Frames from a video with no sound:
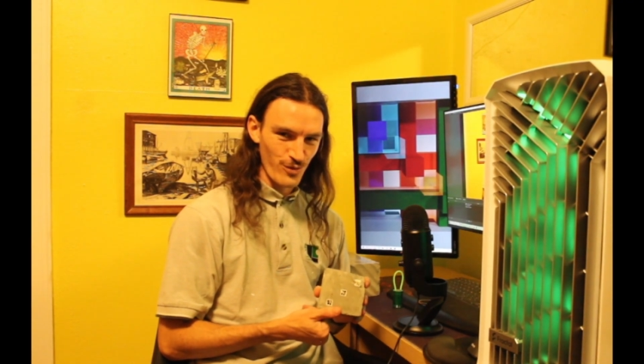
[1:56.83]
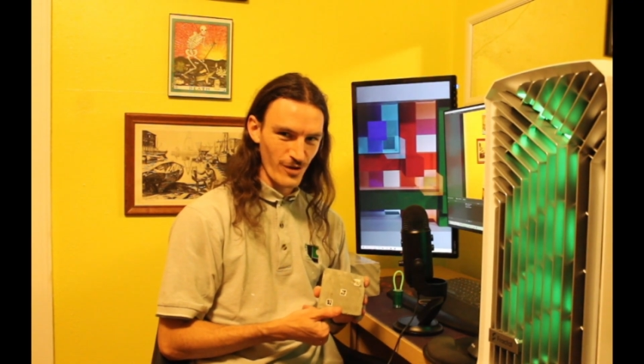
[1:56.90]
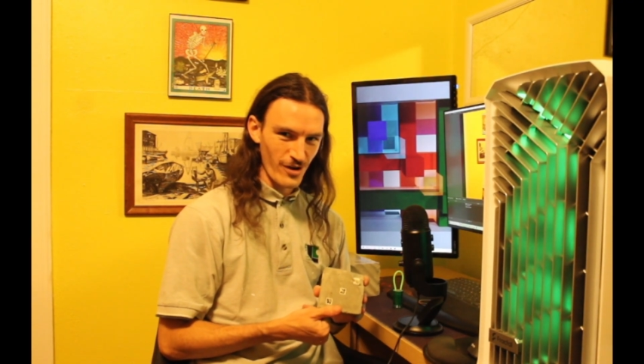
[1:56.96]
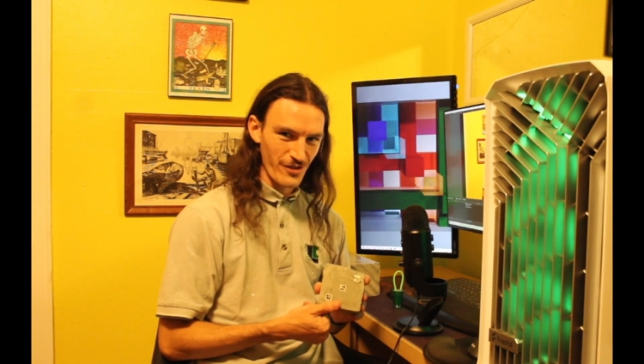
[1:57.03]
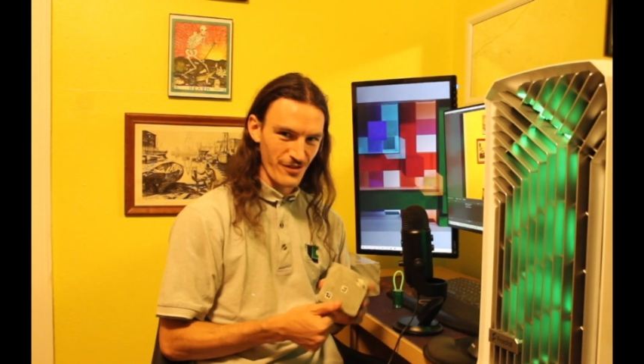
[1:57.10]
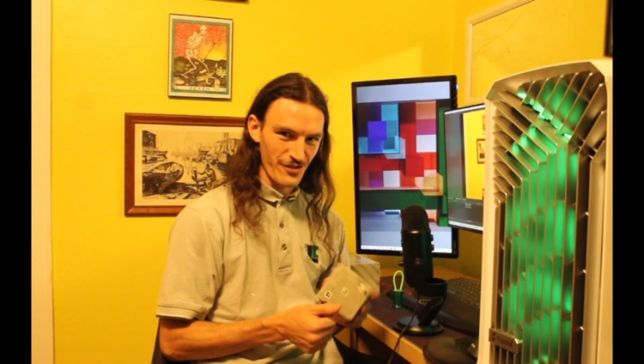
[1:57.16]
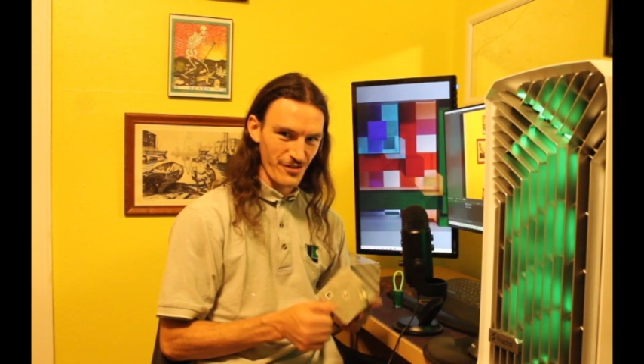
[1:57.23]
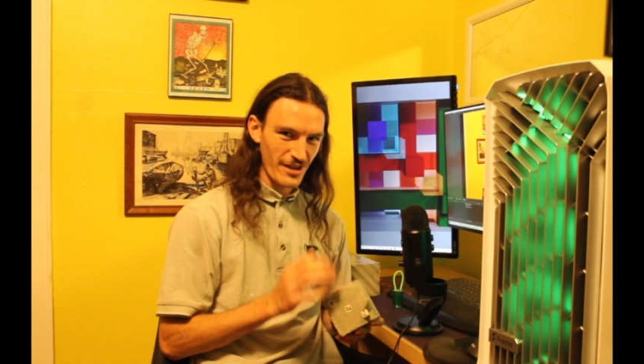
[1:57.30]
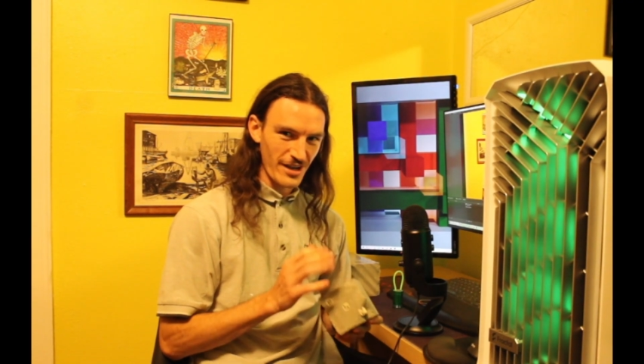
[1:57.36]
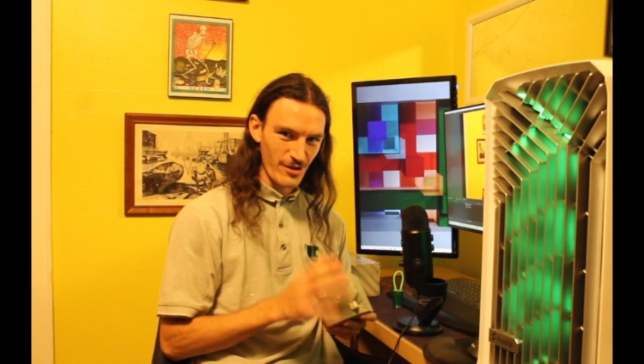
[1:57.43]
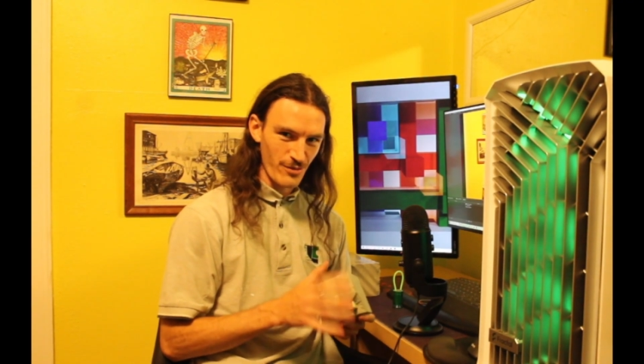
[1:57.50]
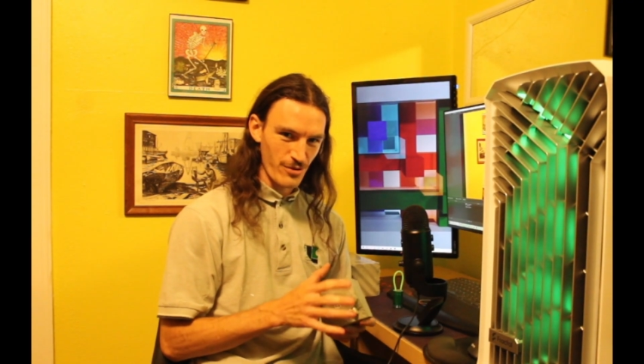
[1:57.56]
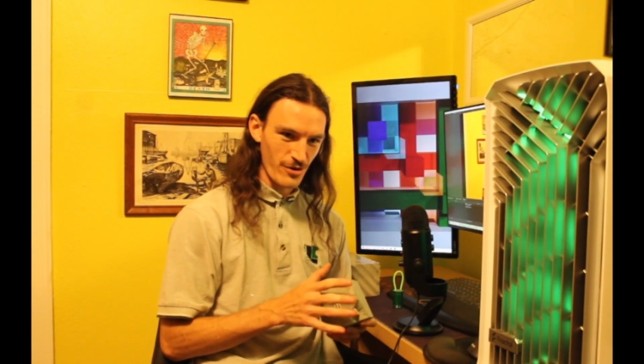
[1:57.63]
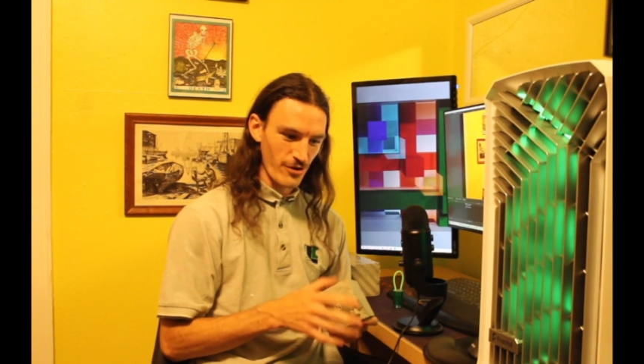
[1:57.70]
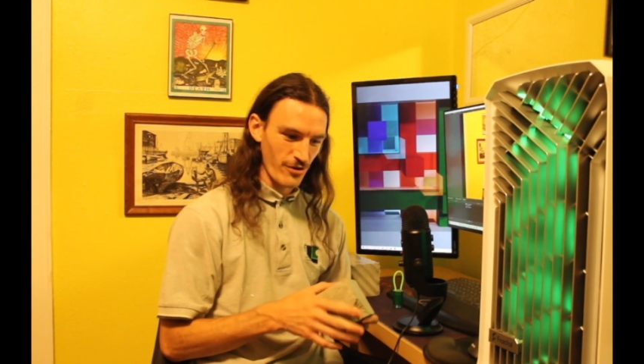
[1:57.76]
on the second
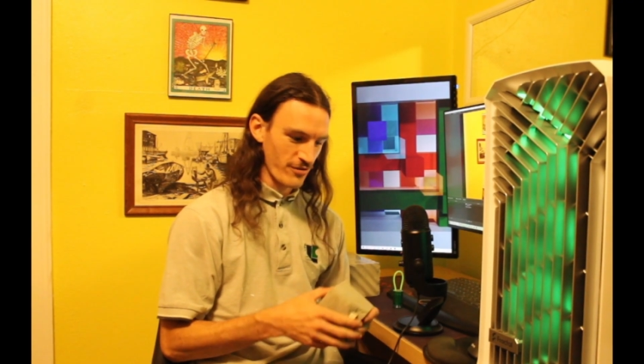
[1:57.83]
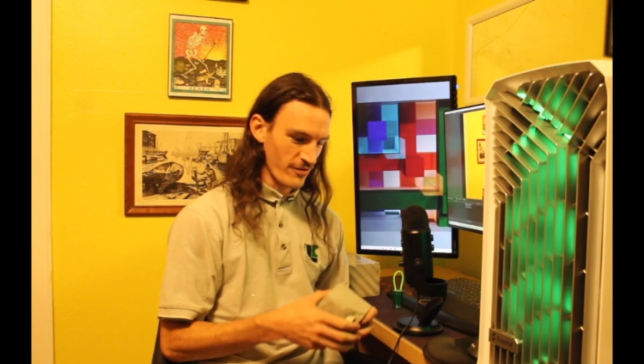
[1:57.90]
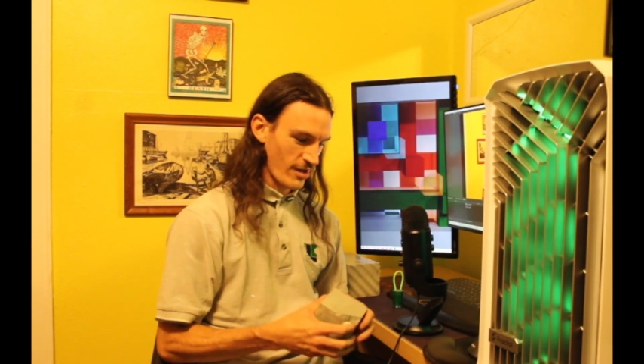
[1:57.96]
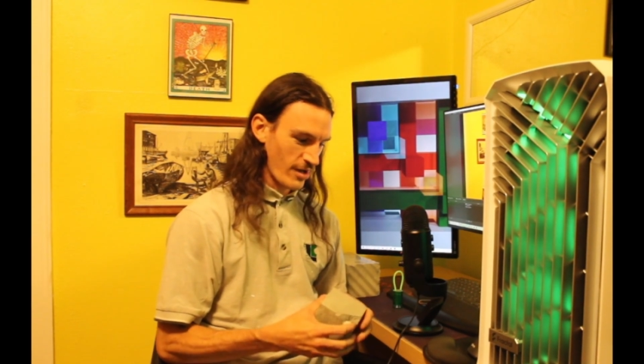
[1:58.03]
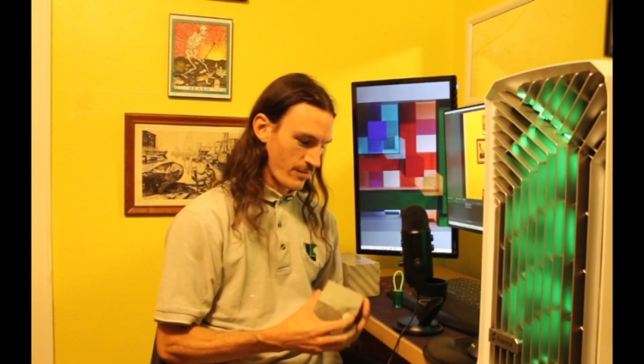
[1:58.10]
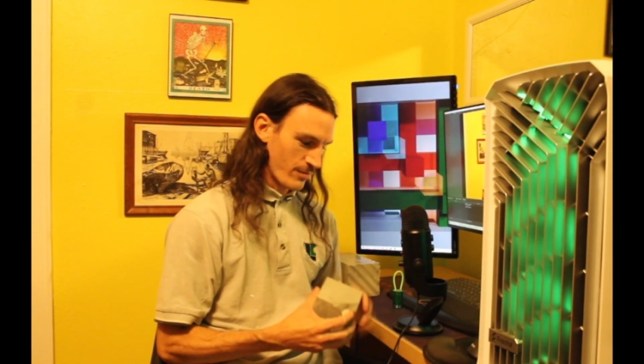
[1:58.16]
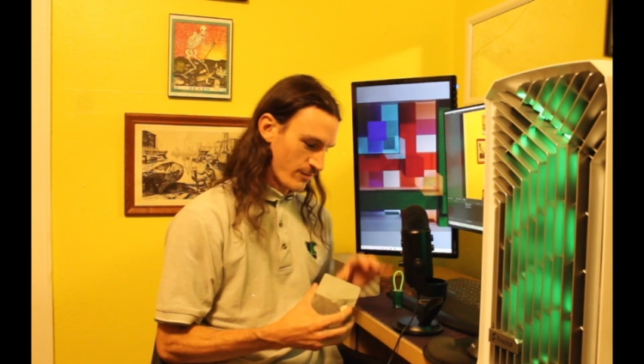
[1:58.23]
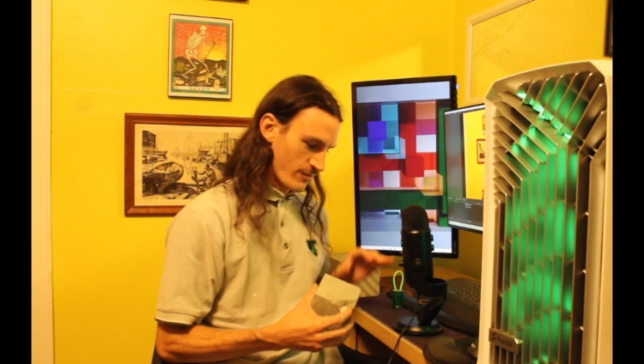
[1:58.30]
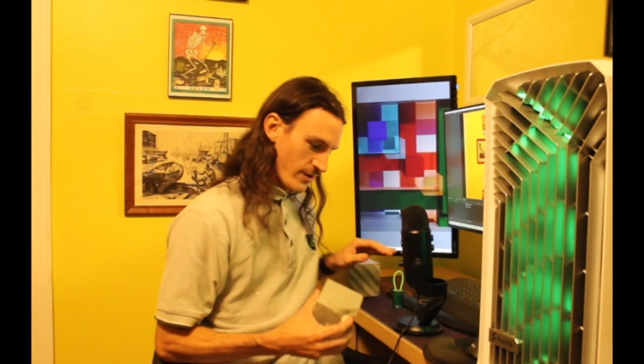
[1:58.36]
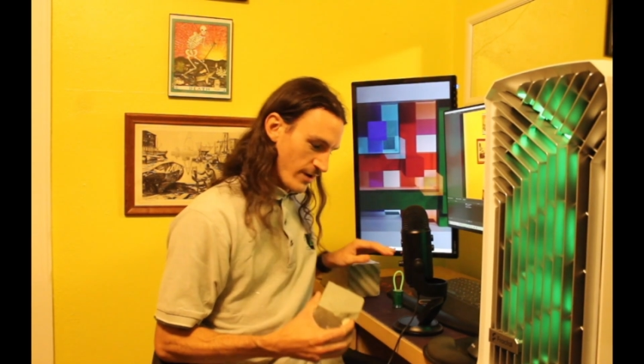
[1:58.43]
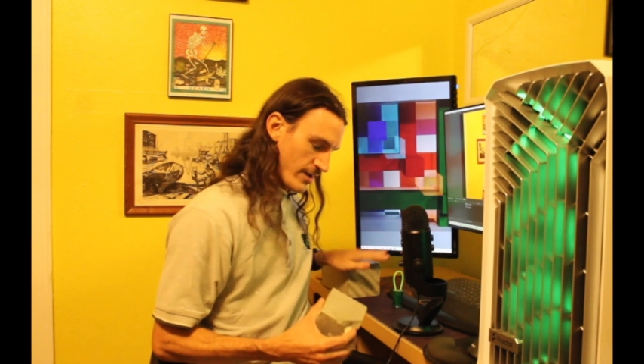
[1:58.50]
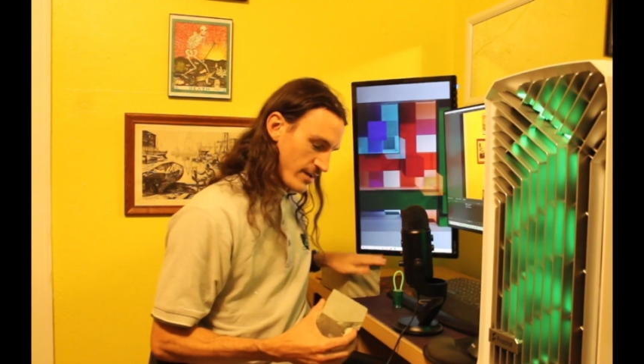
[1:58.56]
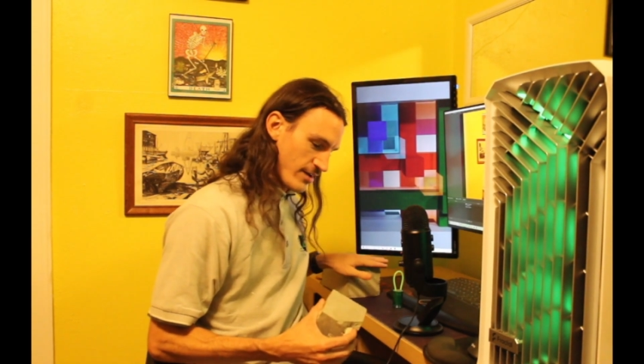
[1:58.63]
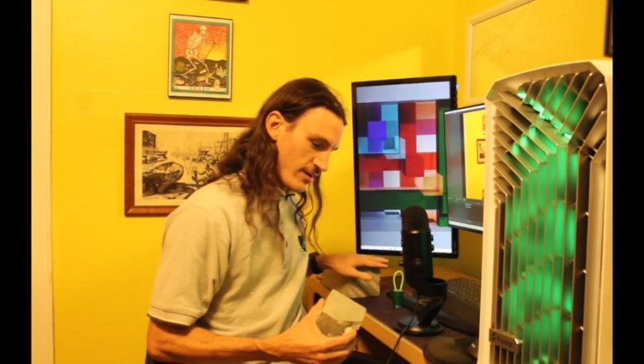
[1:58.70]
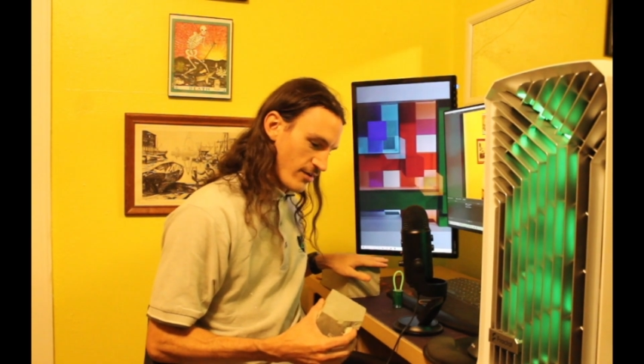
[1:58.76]
prototype right
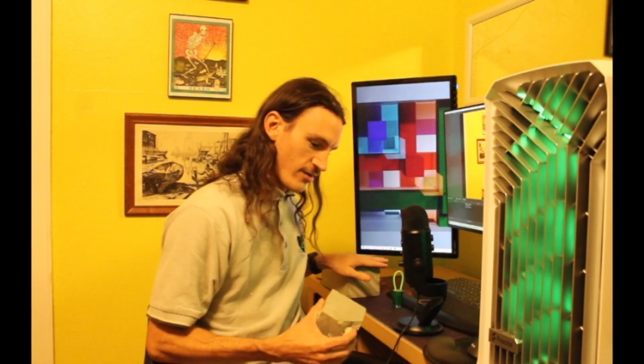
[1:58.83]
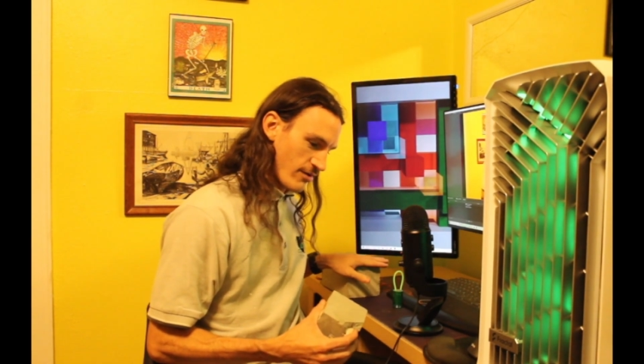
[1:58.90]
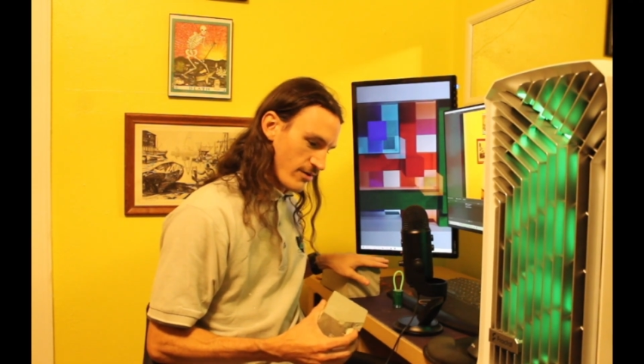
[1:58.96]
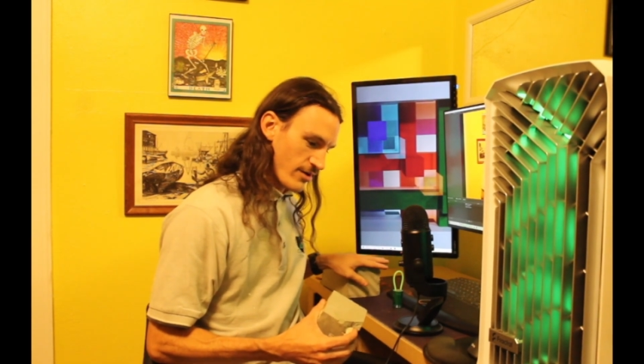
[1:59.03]
here.